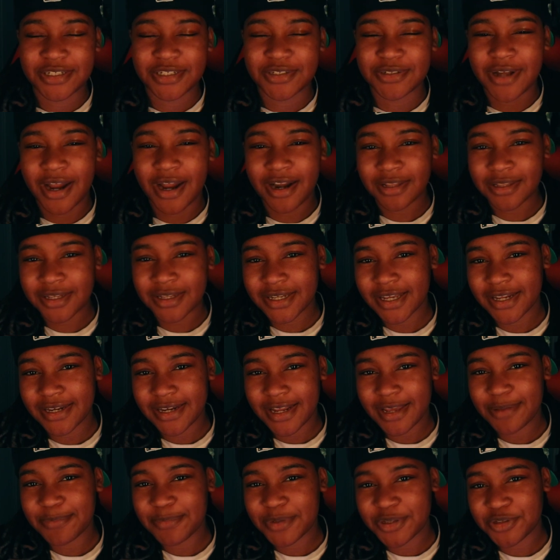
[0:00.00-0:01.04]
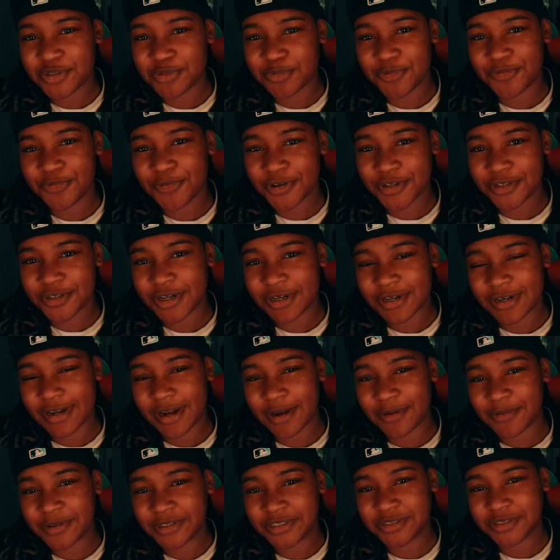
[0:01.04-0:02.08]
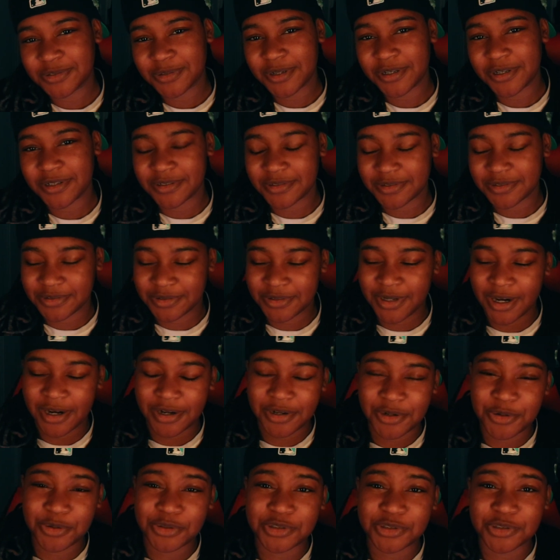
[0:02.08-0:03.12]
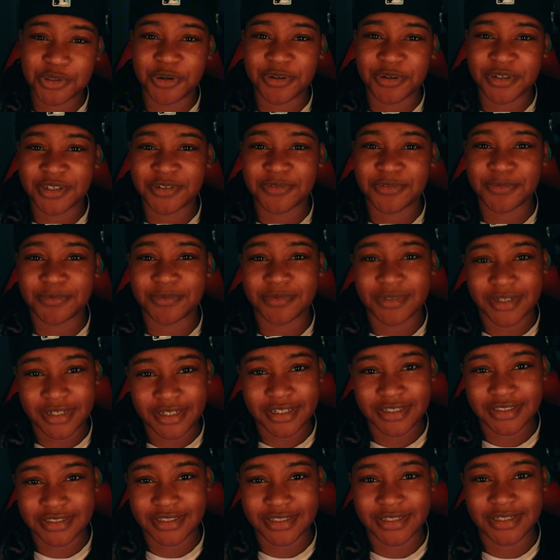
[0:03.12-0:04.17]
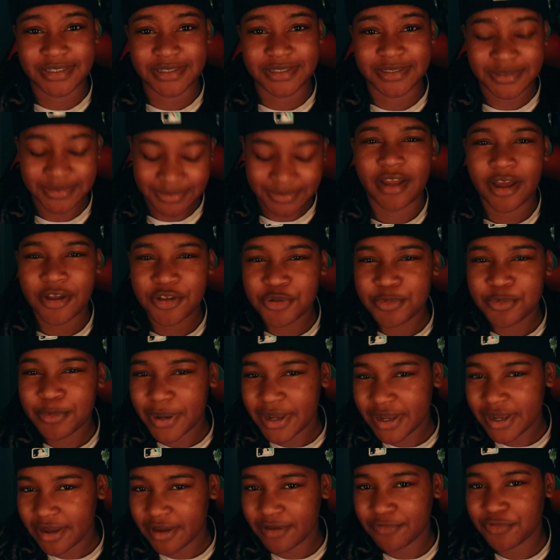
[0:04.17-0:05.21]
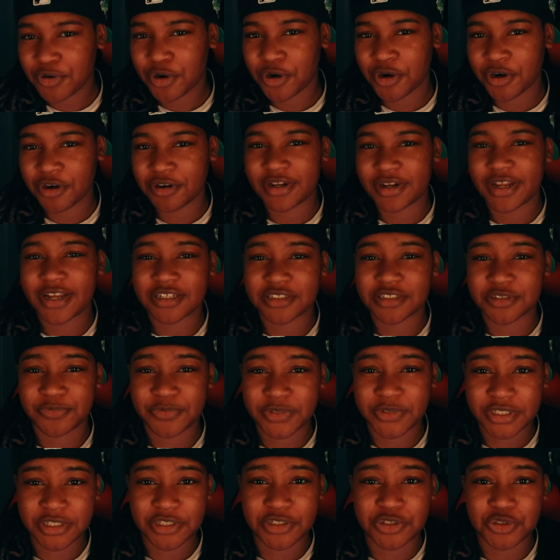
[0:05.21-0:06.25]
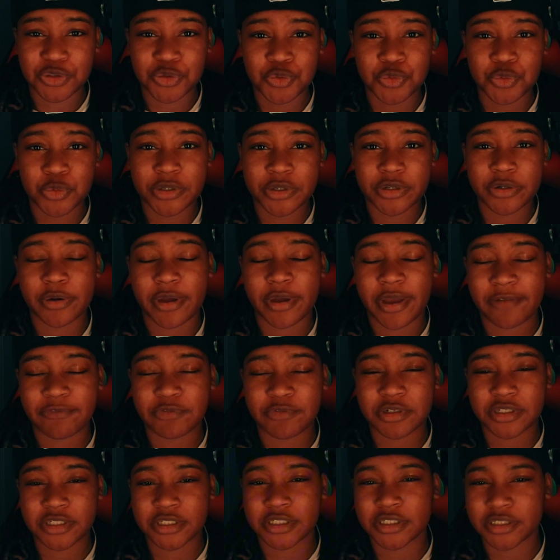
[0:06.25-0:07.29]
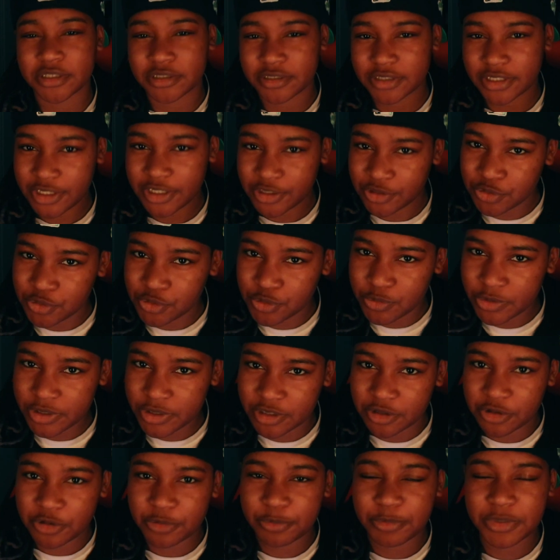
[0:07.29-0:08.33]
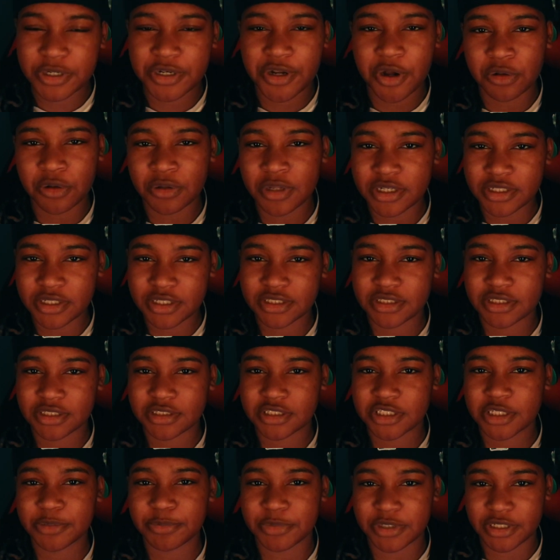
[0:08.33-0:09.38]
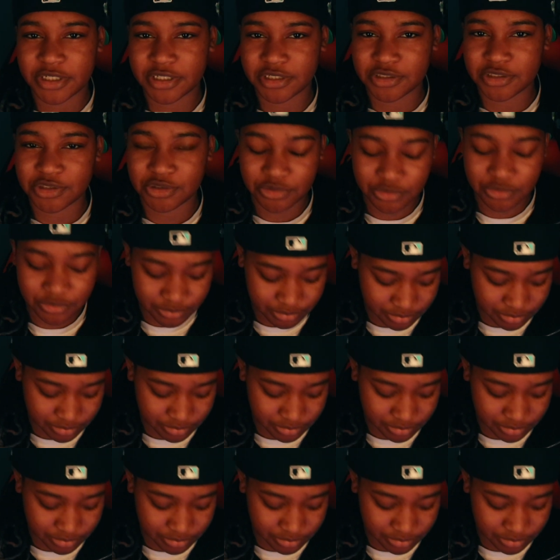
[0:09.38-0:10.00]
You gotta look at that menu before you go to that restaurant. You gotta know what you're gonna eat the next day. Now, you may have heard that as a vegan, you will have to cook, and you will, but don't let this intimidate you.